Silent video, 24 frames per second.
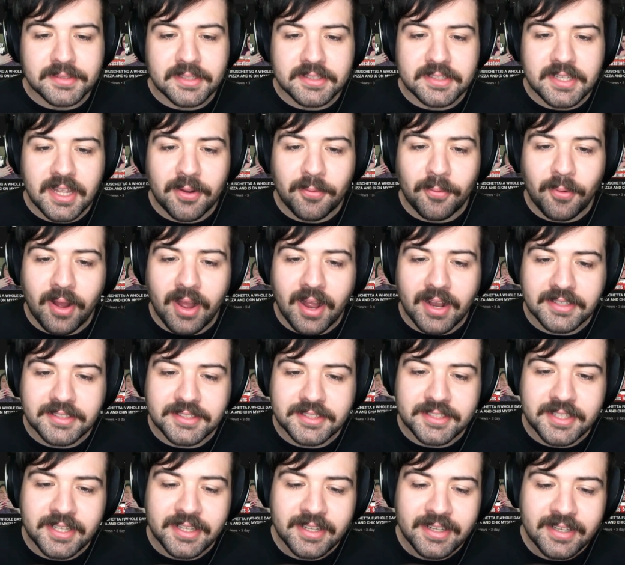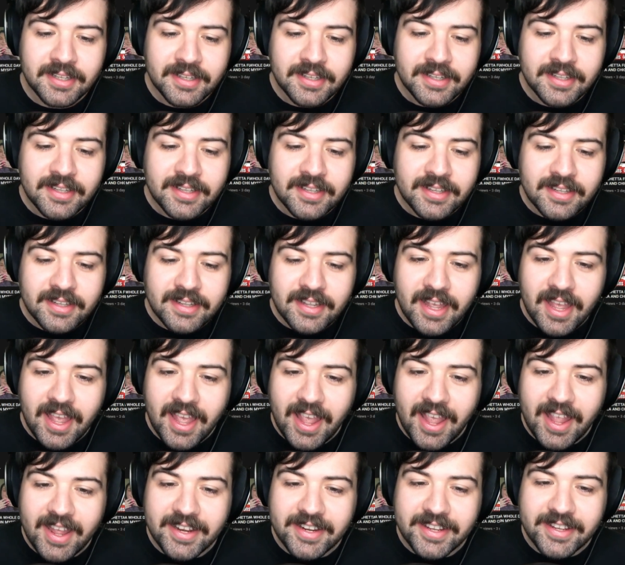since I watched
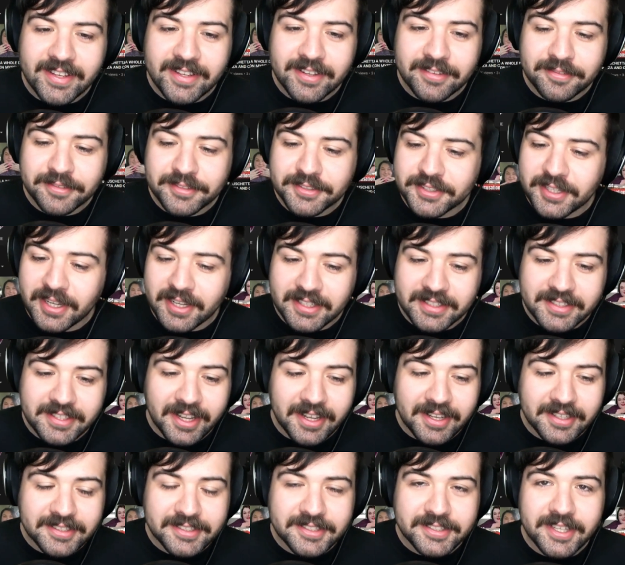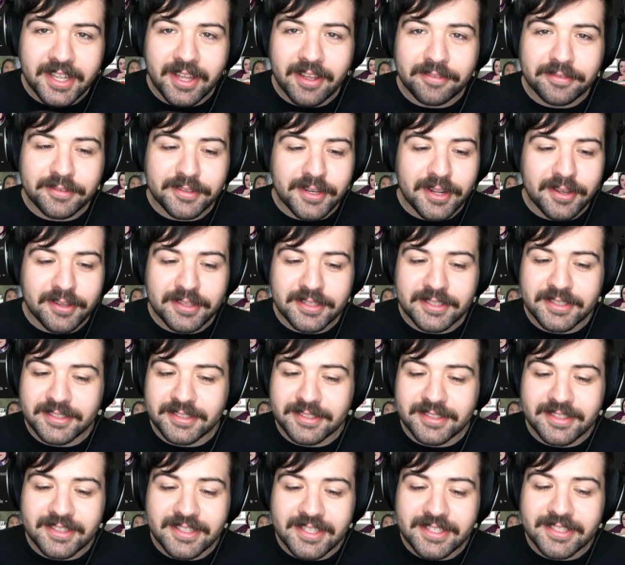any of Chantal's stuff. You know, this
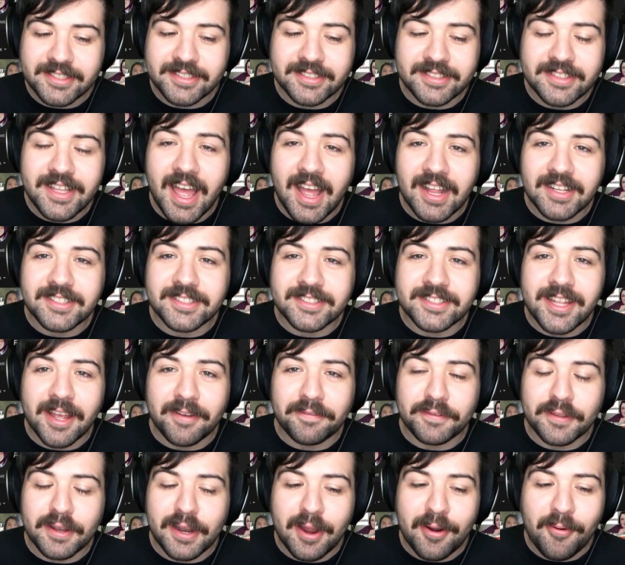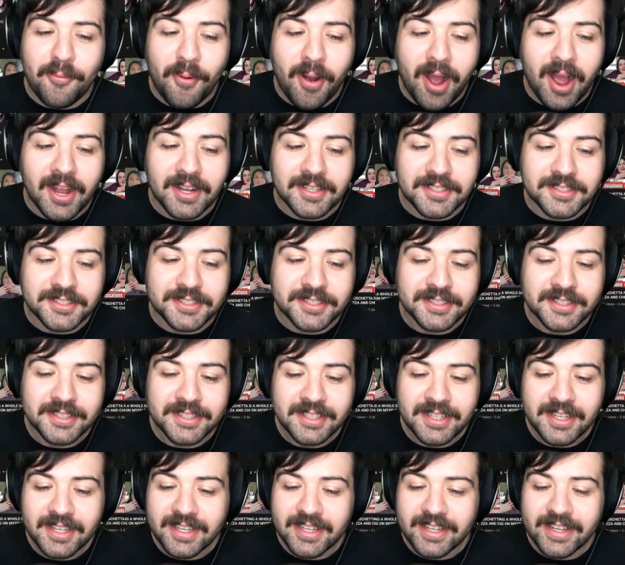is not stuff that I watch
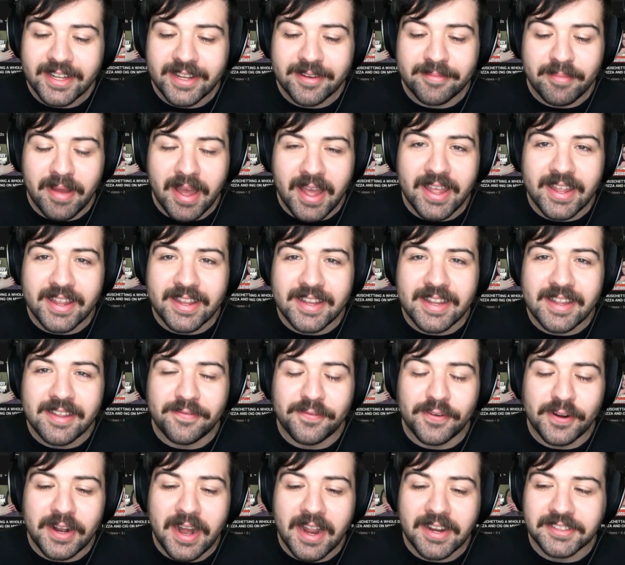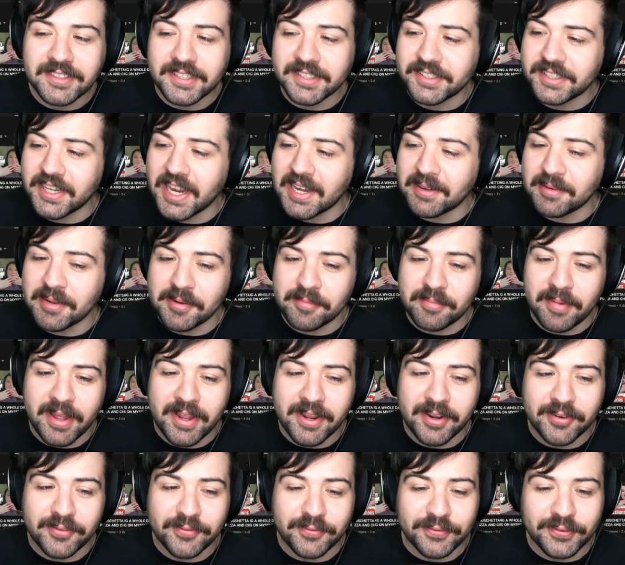in my for entertainment in my
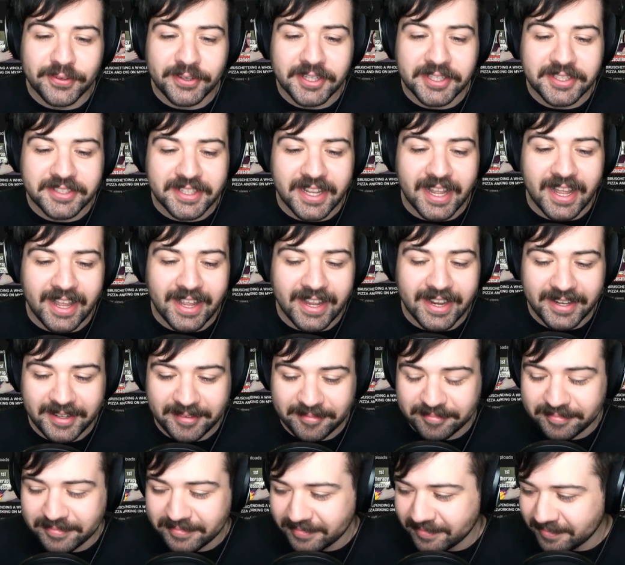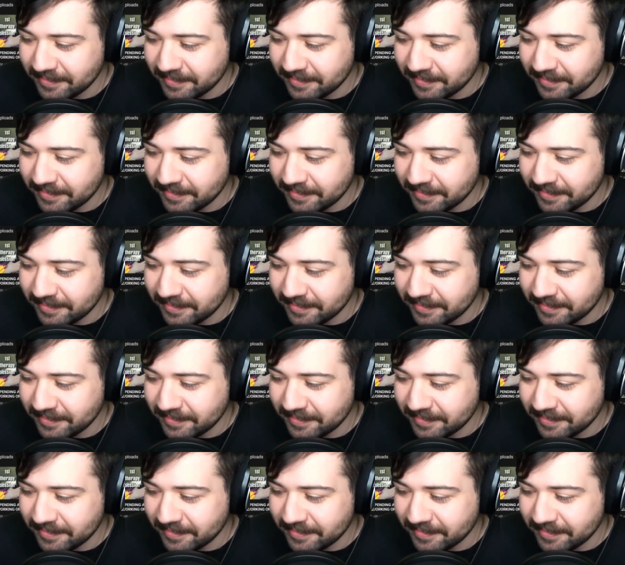own free time.